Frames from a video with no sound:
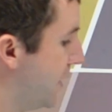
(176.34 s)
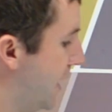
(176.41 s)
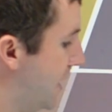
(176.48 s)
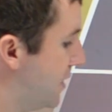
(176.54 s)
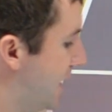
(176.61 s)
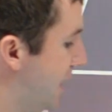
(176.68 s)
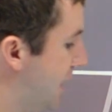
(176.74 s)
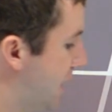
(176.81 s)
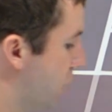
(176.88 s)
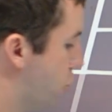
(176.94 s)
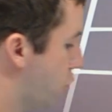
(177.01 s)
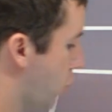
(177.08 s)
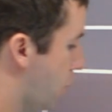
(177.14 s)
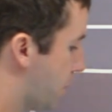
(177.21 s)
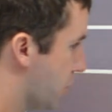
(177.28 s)
and take
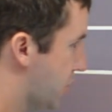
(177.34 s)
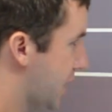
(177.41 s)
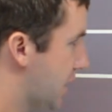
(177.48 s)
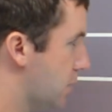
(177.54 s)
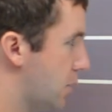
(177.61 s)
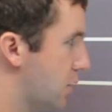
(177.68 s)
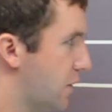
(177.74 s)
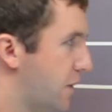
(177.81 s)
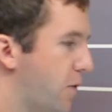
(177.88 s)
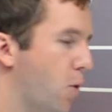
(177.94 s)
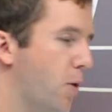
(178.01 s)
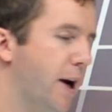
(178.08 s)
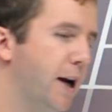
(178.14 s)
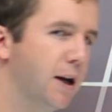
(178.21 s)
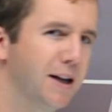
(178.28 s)
control, particularly on the
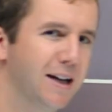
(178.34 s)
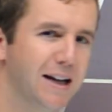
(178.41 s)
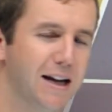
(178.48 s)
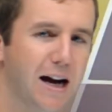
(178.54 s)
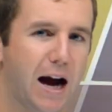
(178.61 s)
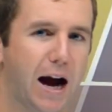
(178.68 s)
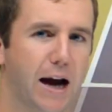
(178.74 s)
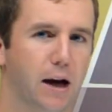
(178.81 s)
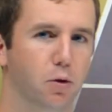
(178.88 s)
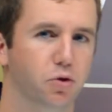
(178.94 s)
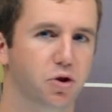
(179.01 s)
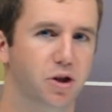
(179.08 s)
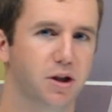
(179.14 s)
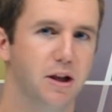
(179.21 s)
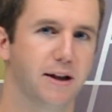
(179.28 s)
forehand, I don't
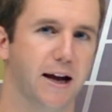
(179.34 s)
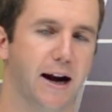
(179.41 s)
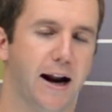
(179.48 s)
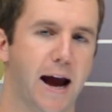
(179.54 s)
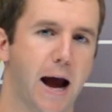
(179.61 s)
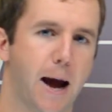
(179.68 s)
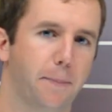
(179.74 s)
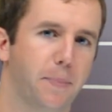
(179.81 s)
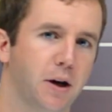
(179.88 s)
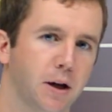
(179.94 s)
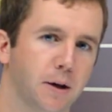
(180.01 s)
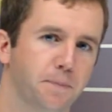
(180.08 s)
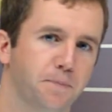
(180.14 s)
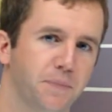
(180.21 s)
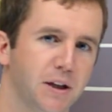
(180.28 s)
see that
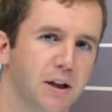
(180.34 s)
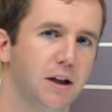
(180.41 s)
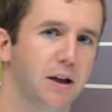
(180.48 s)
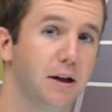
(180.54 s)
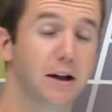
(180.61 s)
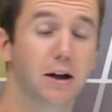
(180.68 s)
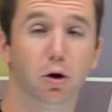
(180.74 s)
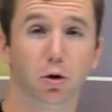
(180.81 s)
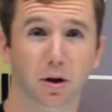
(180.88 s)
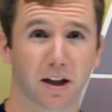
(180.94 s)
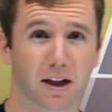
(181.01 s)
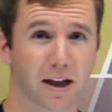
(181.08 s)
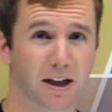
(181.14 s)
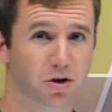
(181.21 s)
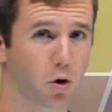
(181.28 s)
happening nearly as